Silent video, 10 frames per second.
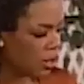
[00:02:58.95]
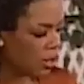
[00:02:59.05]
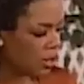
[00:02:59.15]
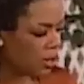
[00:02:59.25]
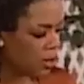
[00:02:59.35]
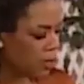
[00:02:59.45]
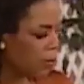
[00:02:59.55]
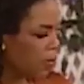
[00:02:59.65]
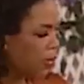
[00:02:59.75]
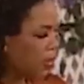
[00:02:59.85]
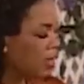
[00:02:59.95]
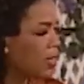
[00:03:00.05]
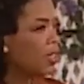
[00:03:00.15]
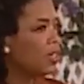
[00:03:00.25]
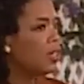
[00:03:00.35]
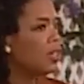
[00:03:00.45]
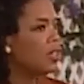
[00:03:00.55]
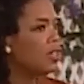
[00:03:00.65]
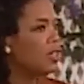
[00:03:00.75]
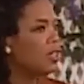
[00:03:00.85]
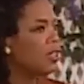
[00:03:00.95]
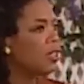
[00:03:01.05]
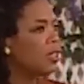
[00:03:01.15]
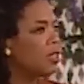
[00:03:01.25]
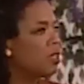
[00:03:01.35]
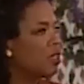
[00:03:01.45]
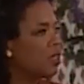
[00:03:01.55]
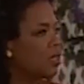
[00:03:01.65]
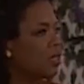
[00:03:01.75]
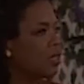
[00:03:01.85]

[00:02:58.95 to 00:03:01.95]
[no speech]